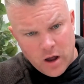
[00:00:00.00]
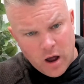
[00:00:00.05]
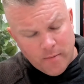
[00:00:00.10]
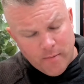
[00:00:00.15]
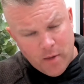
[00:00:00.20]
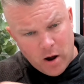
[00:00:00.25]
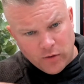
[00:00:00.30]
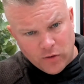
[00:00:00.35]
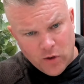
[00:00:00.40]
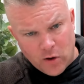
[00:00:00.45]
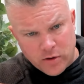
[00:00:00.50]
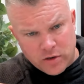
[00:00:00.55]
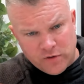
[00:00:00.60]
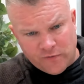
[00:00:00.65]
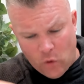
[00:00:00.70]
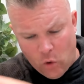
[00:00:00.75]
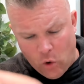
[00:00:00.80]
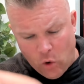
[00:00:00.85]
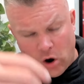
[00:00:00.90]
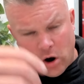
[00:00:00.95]
among those
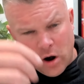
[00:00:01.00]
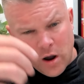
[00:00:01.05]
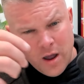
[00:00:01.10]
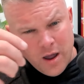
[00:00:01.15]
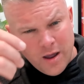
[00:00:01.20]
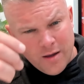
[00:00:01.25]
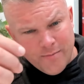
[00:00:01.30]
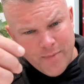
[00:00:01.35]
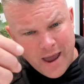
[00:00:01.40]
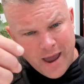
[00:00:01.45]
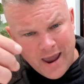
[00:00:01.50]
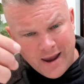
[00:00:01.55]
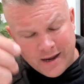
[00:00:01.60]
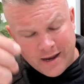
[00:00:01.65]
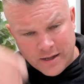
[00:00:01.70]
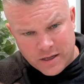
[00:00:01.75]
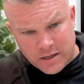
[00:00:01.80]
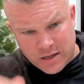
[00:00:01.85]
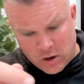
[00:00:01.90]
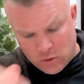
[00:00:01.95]
four by a
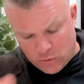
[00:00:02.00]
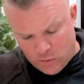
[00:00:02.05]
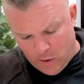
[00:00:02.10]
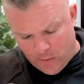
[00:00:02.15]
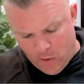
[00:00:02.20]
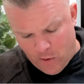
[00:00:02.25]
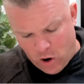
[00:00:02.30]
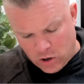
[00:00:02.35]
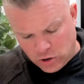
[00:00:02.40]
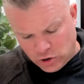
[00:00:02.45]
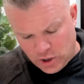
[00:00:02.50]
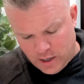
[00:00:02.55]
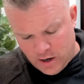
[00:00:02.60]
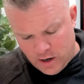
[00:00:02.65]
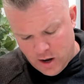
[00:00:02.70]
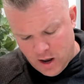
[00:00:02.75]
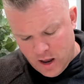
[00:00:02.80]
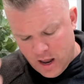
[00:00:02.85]
considerable margin.